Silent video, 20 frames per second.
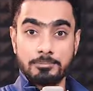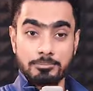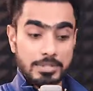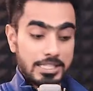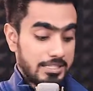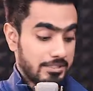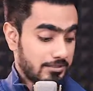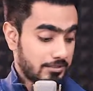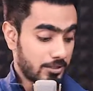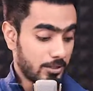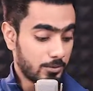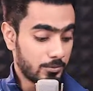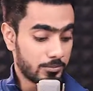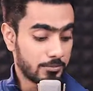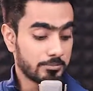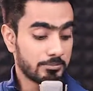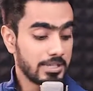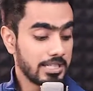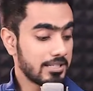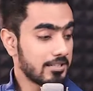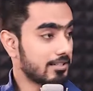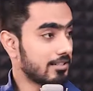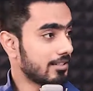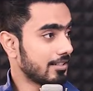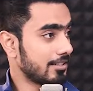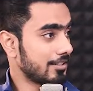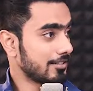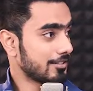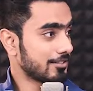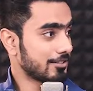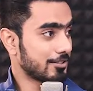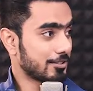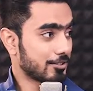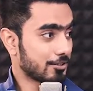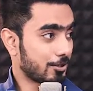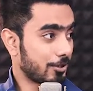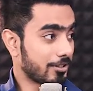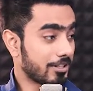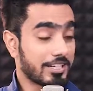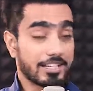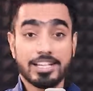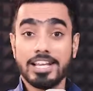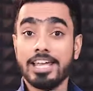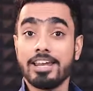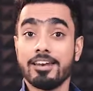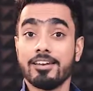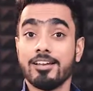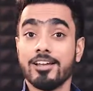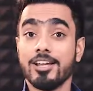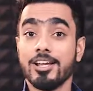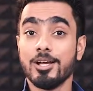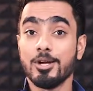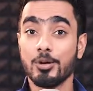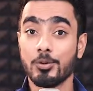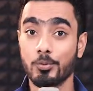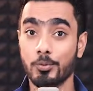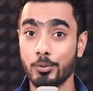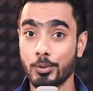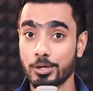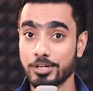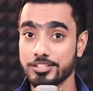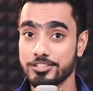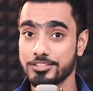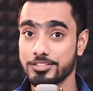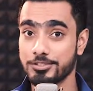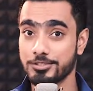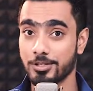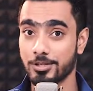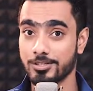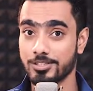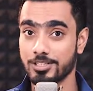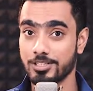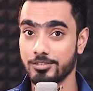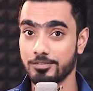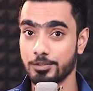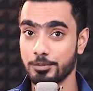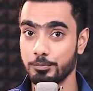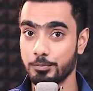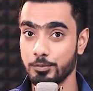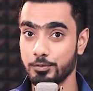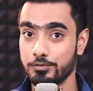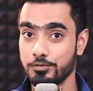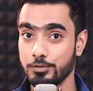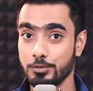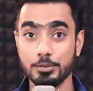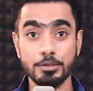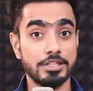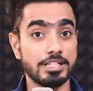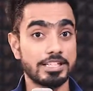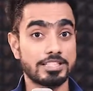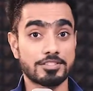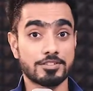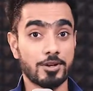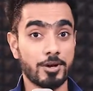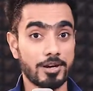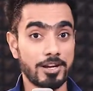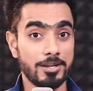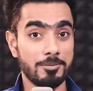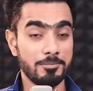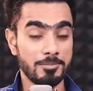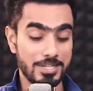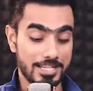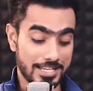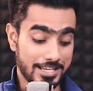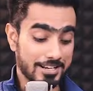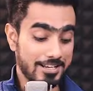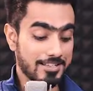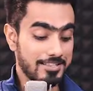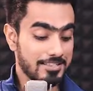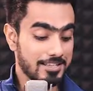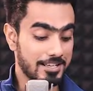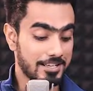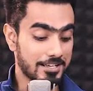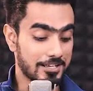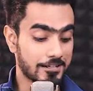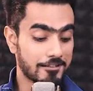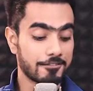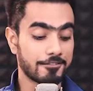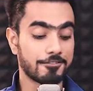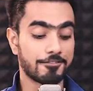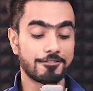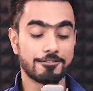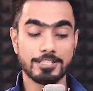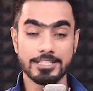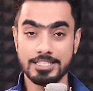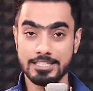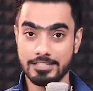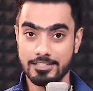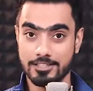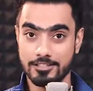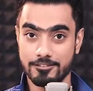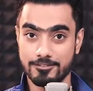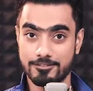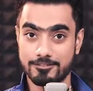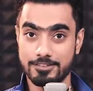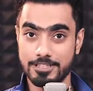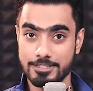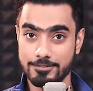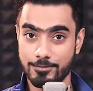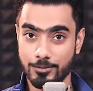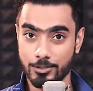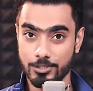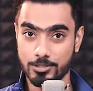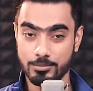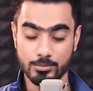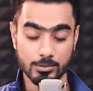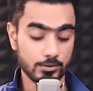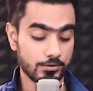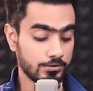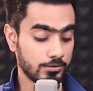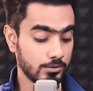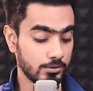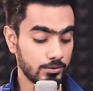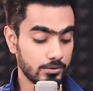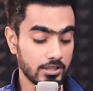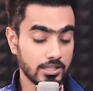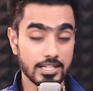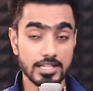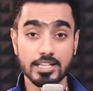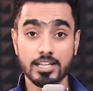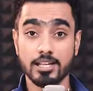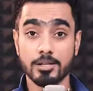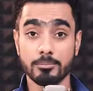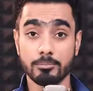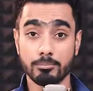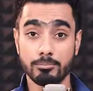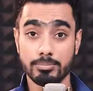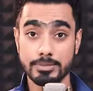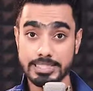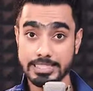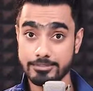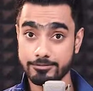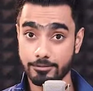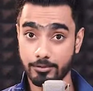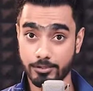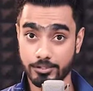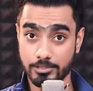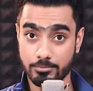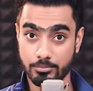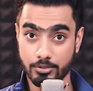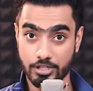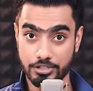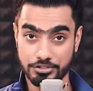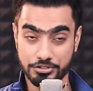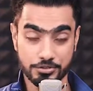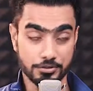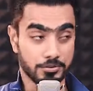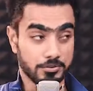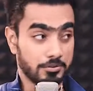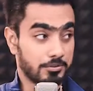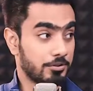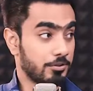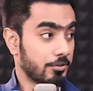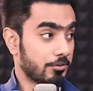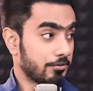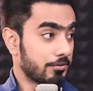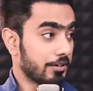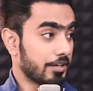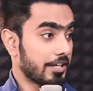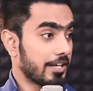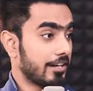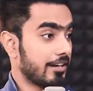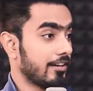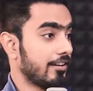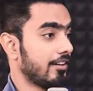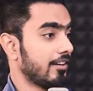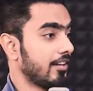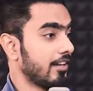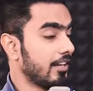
B. So B is the shortcut. Again, what is the shortcut of the Move tool? It's not M, it is V. V for the Move tool, B for the Brush tool. Don't forget it.